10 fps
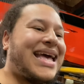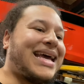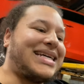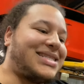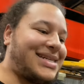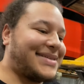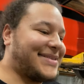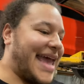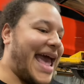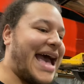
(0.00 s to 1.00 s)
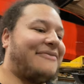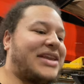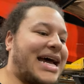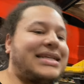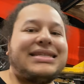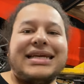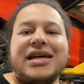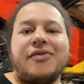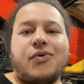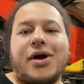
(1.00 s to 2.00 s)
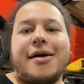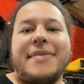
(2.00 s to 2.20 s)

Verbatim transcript: and just have an idea of where I'm